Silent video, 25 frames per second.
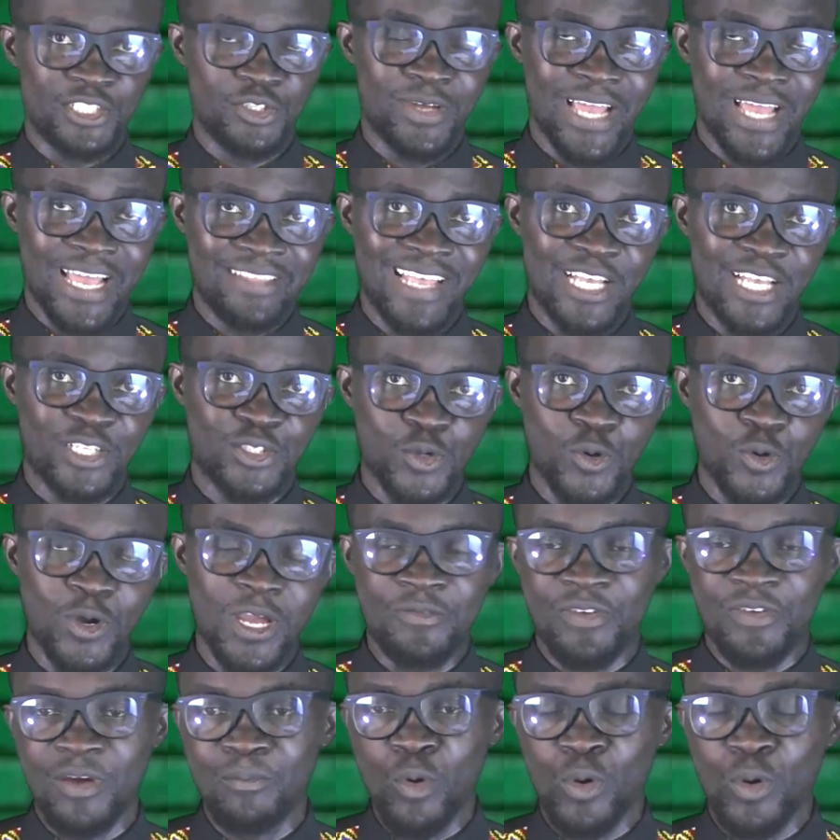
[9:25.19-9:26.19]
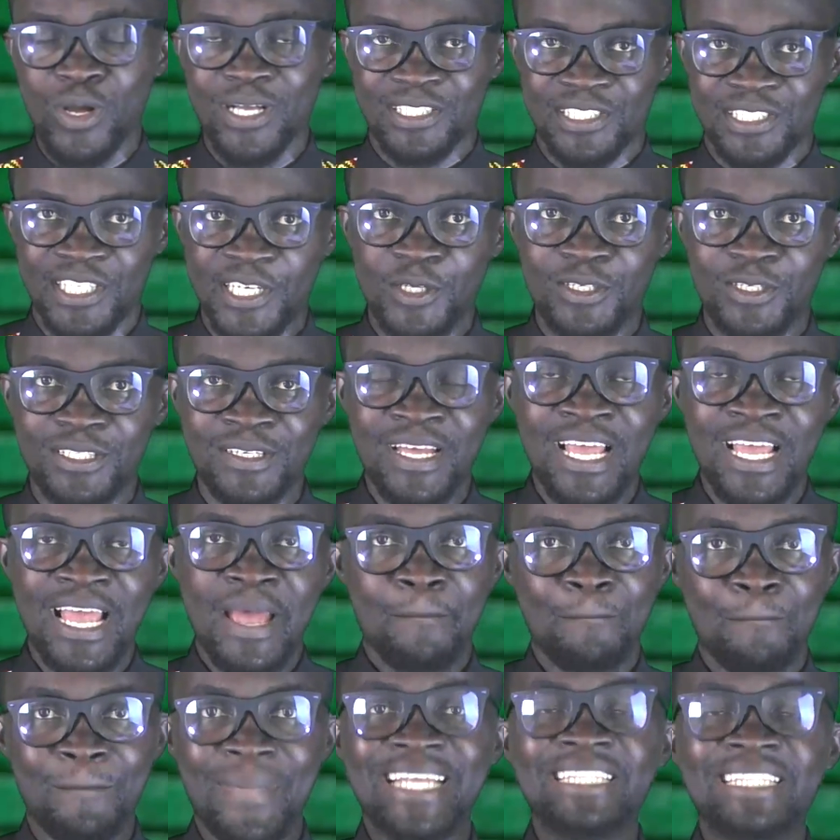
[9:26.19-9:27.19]
You get that? So if a book is sealed,
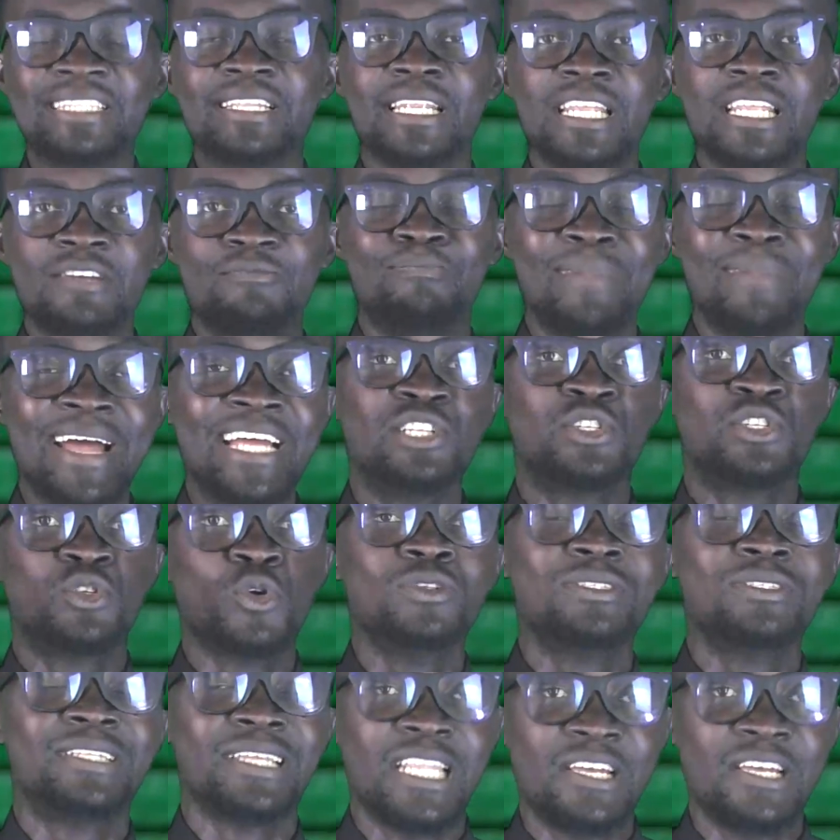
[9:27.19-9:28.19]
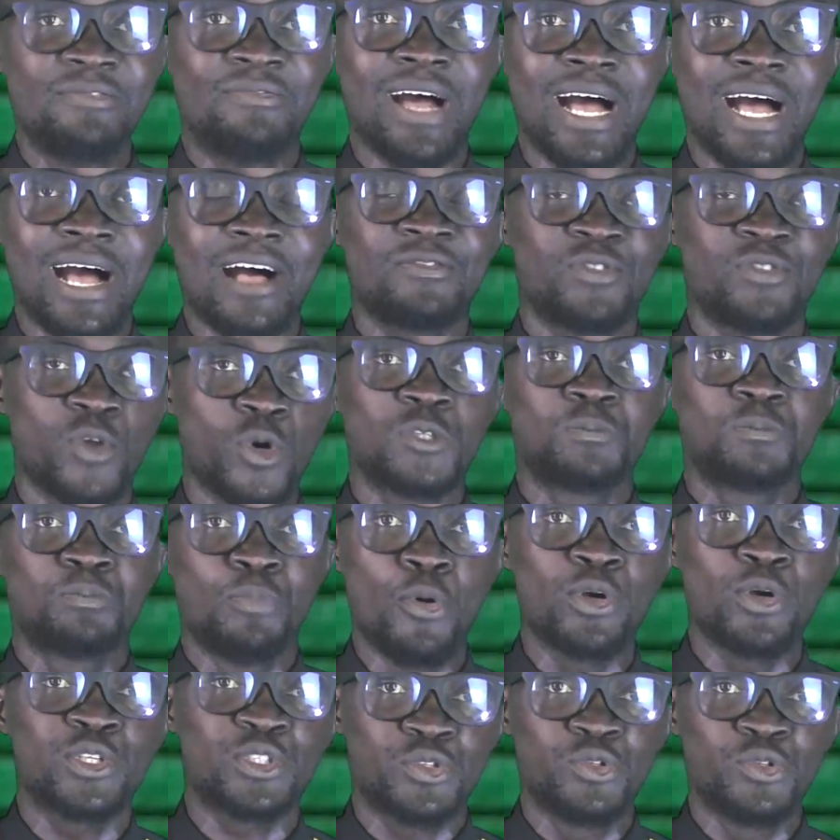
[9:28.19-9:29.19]
men do deliver those
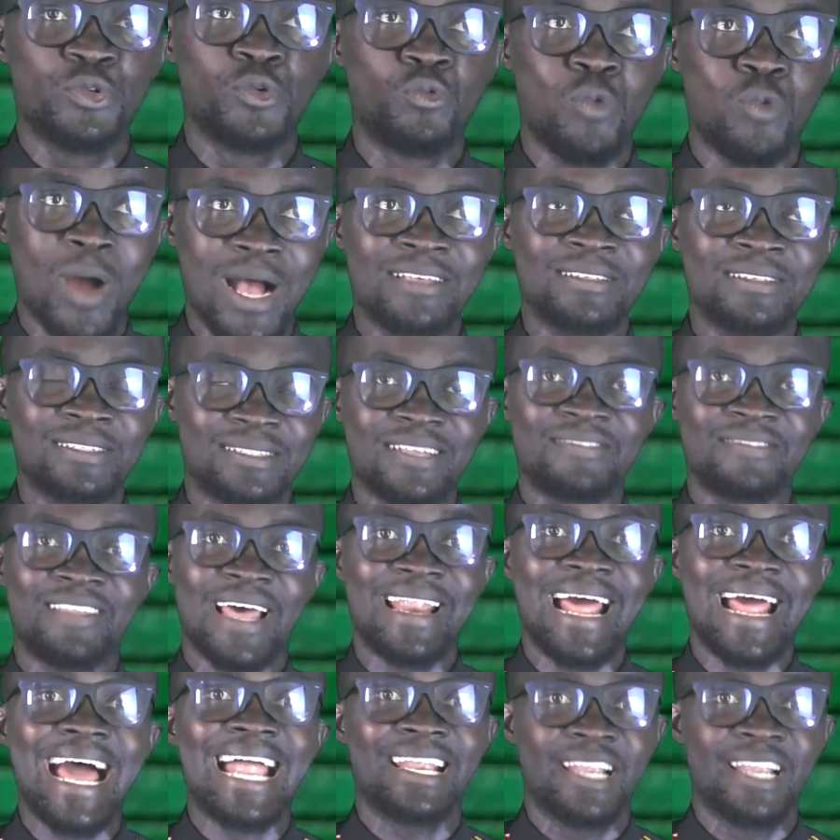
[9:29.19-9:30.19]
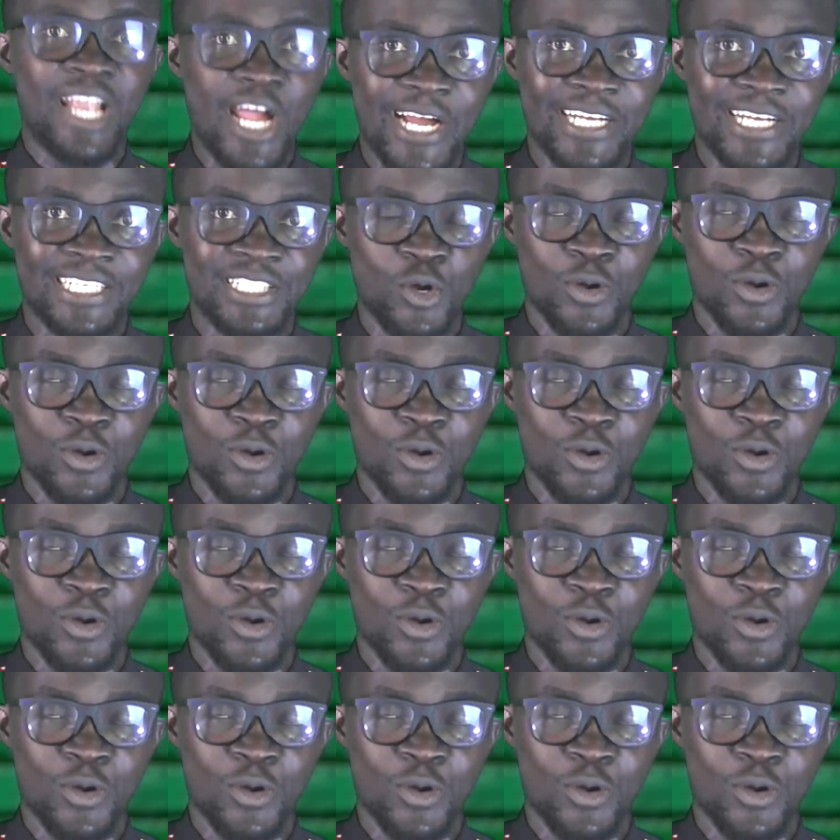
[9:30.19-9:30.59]
books to ones that are learned.